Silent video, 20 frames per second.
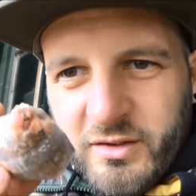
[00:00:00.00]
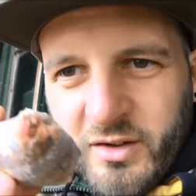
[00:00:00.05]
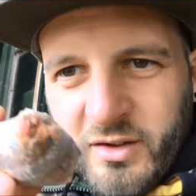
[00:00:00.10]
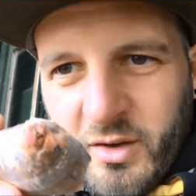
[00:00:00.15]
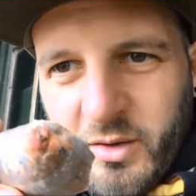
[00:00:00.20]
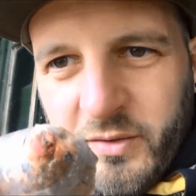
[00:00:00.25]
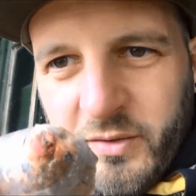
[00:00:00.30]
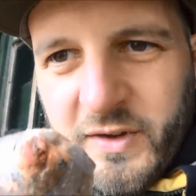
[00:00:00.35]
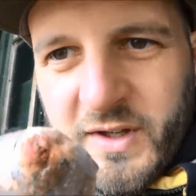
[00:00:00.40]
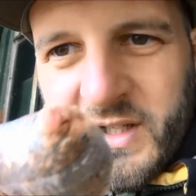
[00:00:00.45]

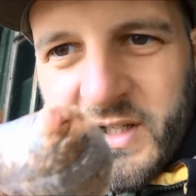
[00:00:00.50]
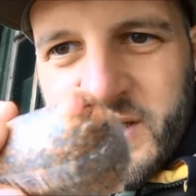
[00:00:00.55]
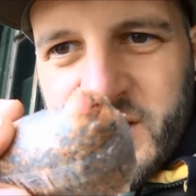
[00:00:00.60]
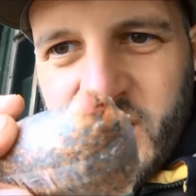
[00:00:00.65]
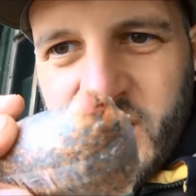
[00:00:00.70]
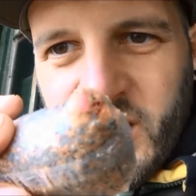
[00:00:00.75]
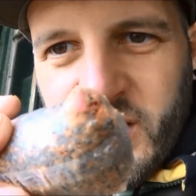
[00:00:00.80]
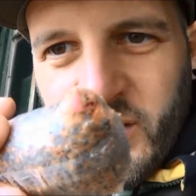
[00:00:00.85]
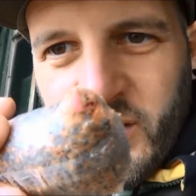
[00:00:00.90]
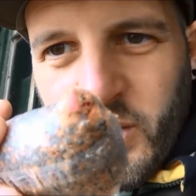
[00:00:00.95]
Don't know if you can
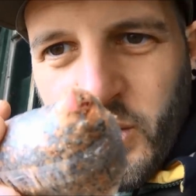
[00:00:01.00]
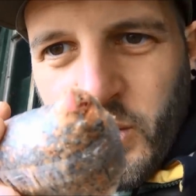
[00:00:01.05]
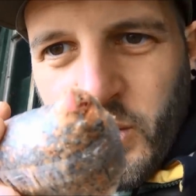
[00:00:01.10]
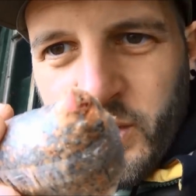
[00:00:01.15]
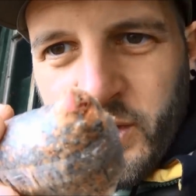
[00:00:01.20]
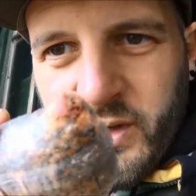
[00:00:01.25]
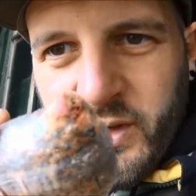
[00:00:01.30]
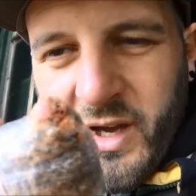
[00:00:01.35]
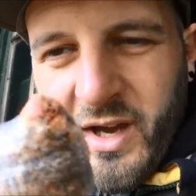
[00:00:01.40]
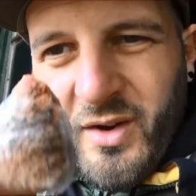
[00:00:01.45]
see in the
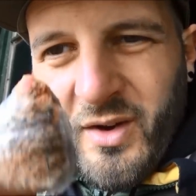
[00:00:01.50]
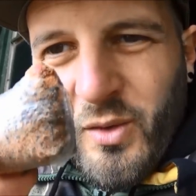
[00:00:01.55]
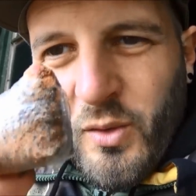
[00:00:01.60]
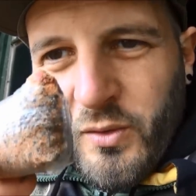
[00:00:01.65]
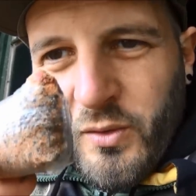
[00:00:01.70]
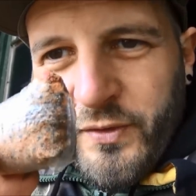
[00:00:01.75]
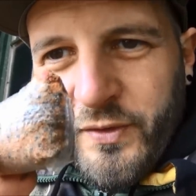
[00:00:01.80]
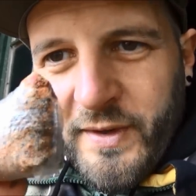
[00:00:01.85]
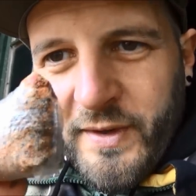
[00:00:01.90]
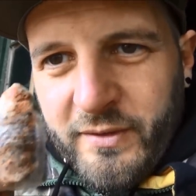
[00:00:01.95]
corner there,
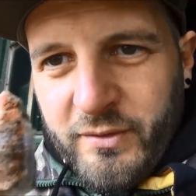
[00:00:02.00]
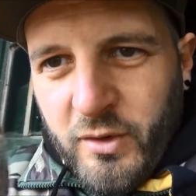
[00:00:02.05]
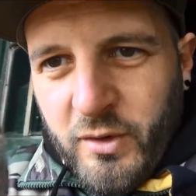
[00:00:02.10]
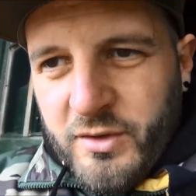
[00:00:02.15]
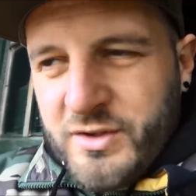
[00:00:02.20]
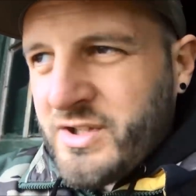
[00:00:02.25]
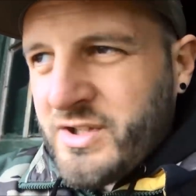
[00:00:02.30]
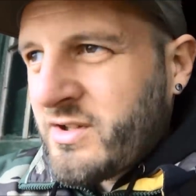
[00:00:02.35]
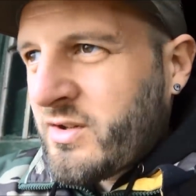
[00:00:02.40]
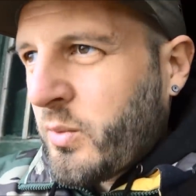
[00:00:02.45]
all 3
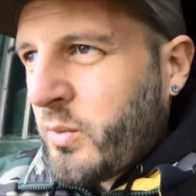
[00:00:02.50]
rods,